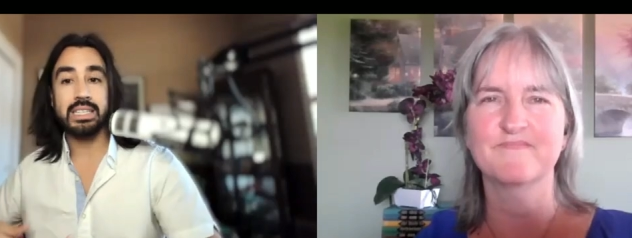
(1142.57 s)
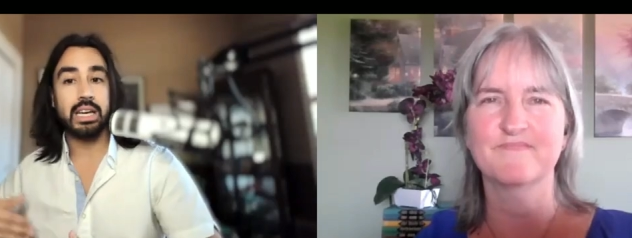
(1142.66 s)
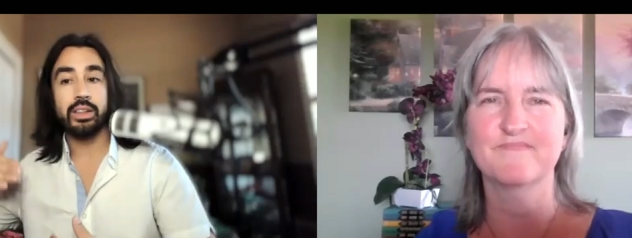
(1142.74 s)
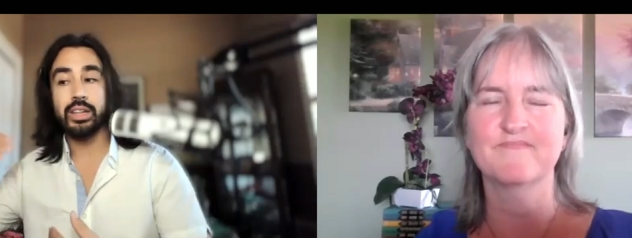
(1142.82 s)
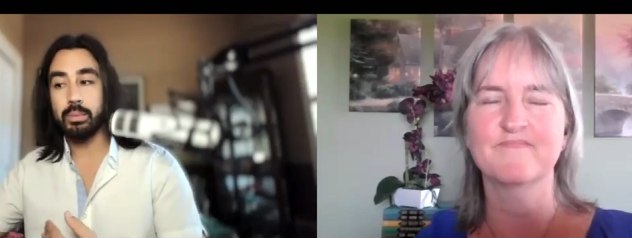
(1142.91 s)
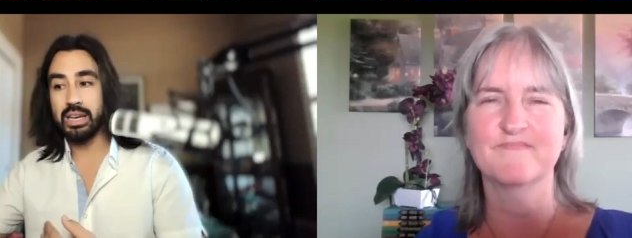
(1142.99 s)

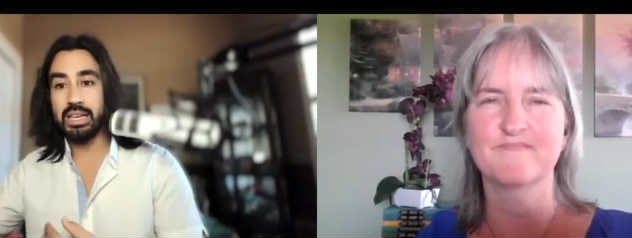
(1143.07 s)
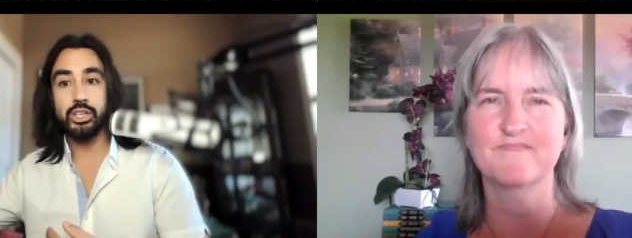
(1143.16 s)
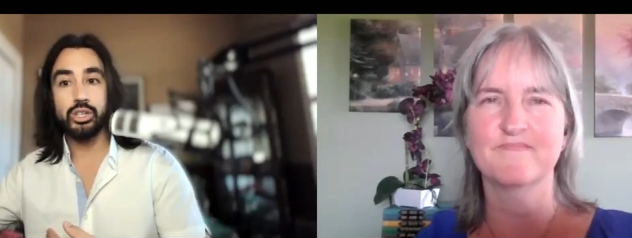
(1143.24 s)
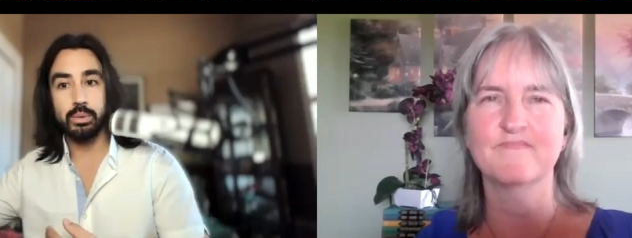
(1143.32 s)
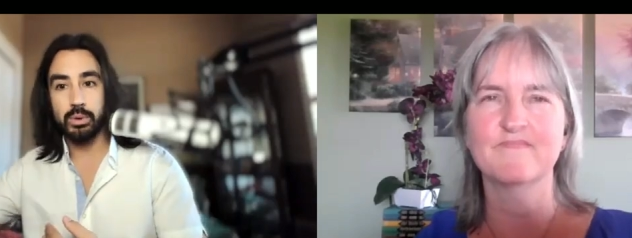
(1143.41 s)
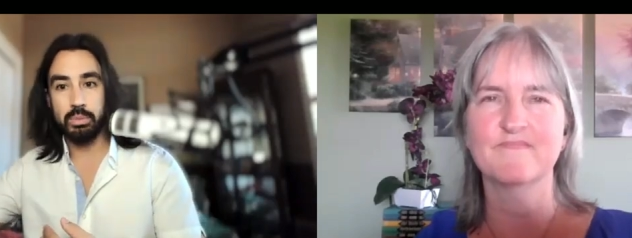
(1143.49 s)
Speaker 1: telling them I need
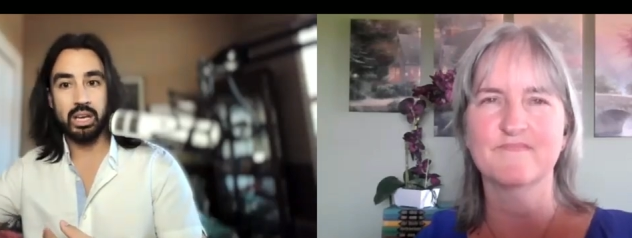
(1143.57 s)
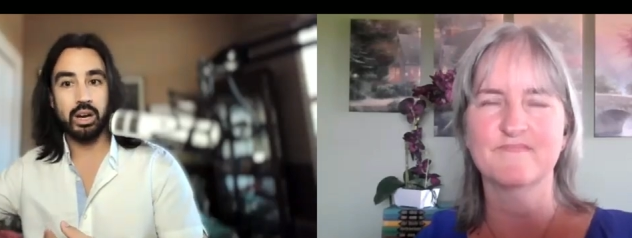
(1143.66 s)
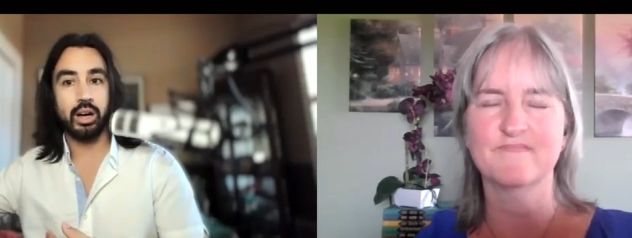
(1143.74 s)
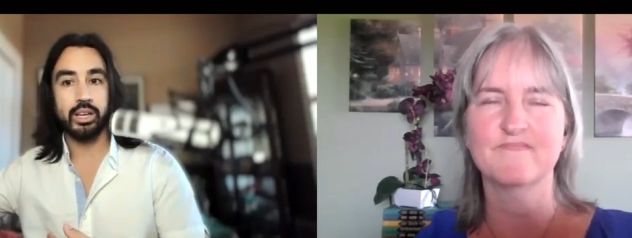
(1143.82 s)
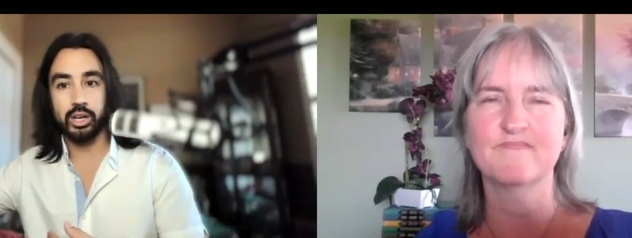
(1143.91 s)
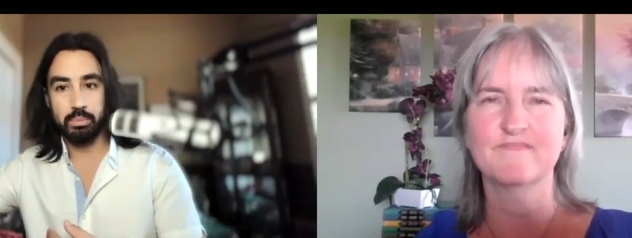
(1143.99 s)
him to be
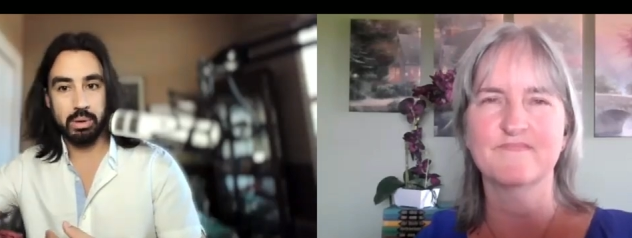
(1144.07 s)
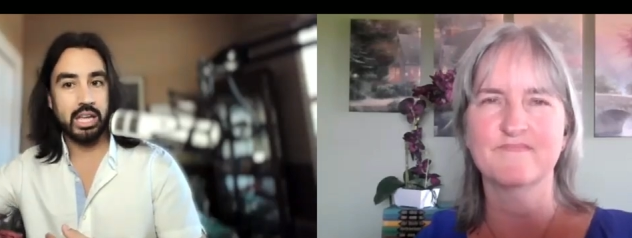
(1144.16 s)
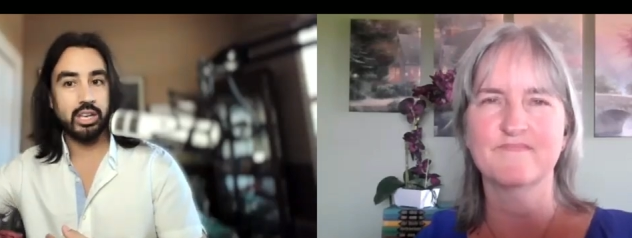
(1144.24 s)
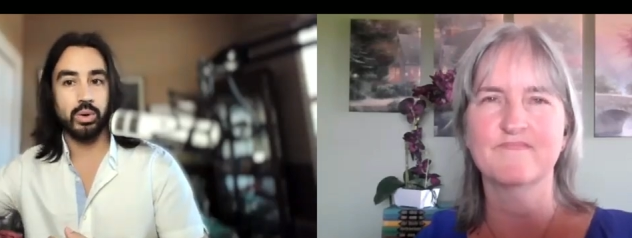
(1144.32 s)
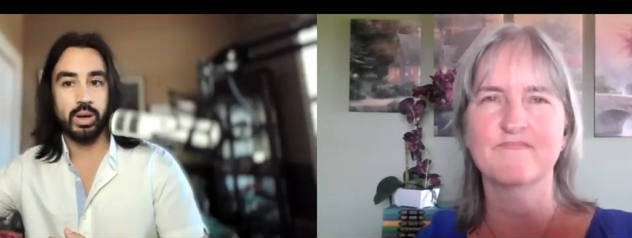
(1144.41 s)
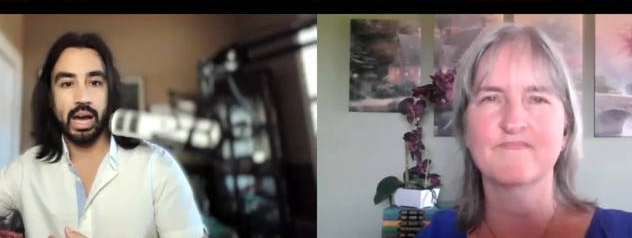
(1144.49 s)
on here to
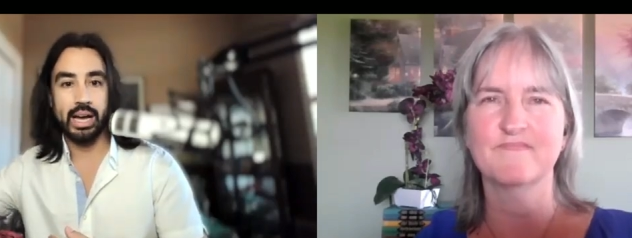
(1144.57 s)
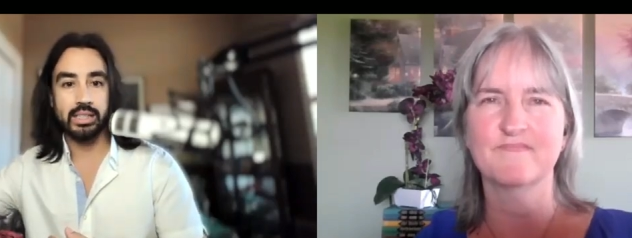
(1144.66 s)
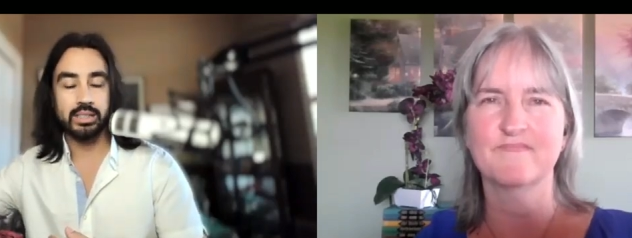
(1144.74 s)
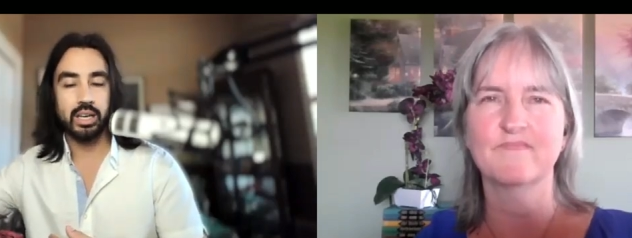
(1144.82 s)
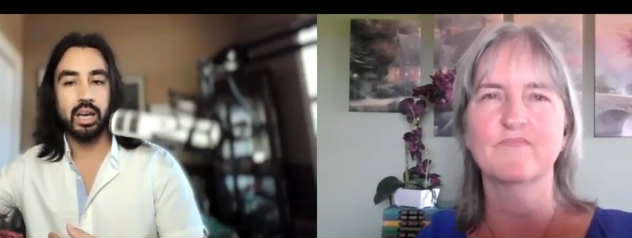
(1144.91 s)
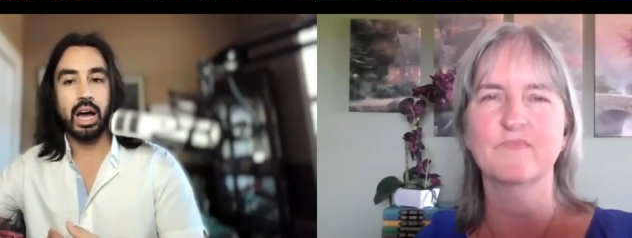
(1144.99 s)
pitch you guys.
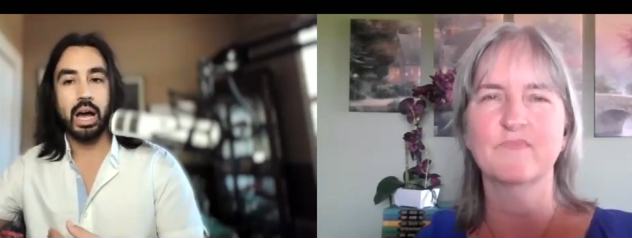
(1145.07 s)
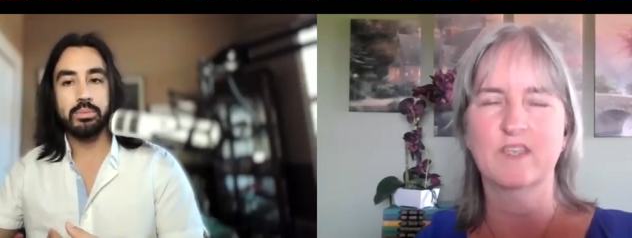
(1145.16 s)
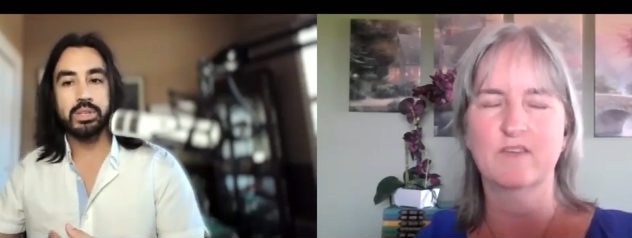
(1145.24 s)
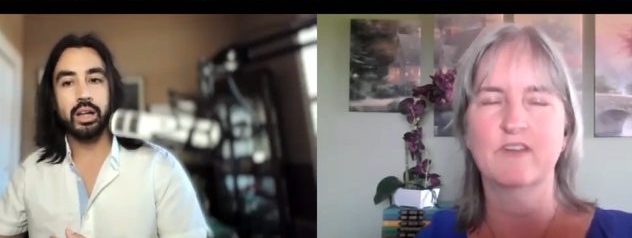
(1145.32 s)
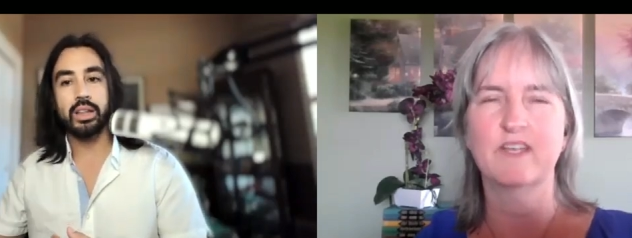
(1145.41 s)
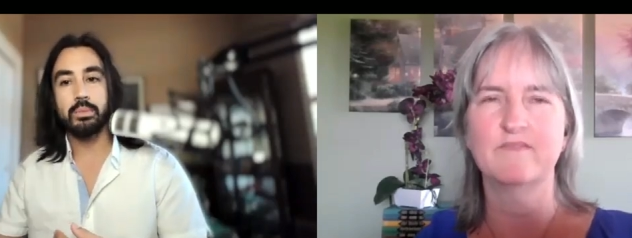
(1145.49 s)
I'm
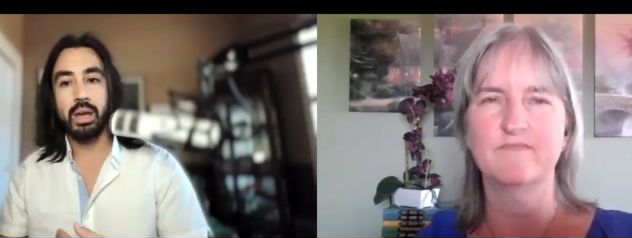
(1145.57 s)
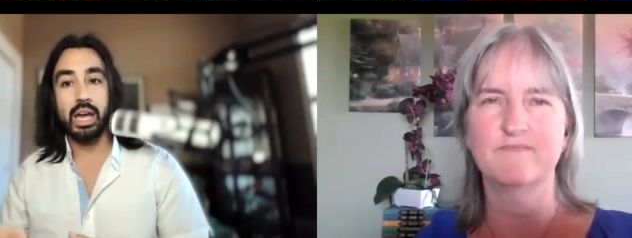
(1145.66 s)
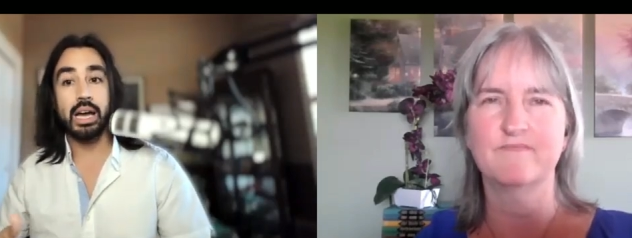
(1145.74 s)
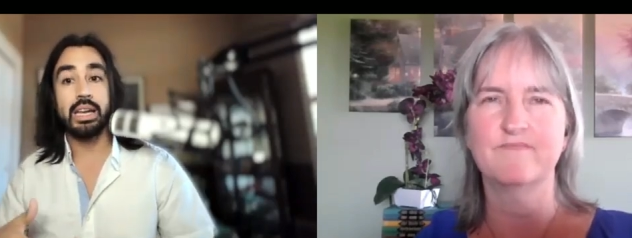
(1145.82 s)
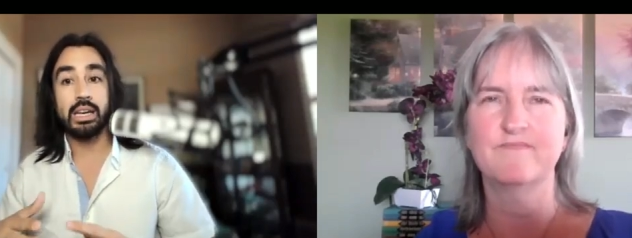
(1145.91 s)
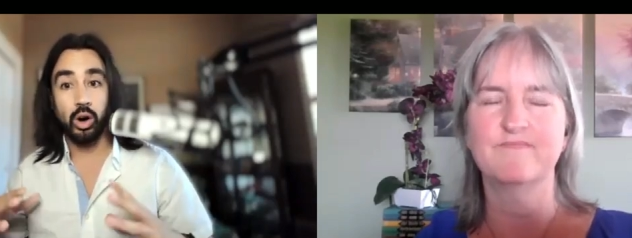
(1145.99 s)
telling right. them, hey, I
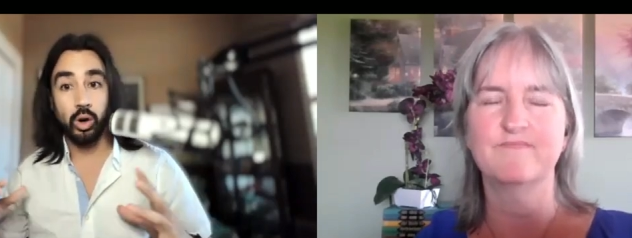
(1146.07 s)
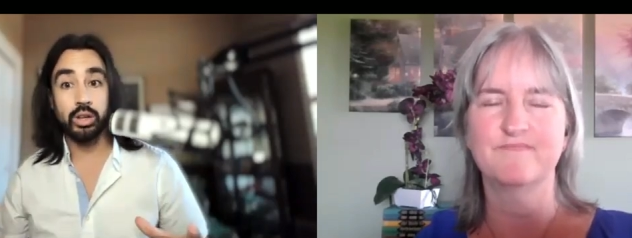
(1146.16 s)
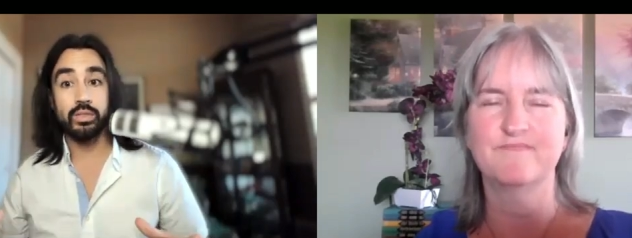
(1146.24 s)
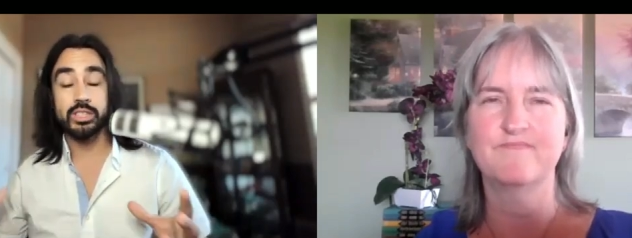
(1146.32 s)
need all of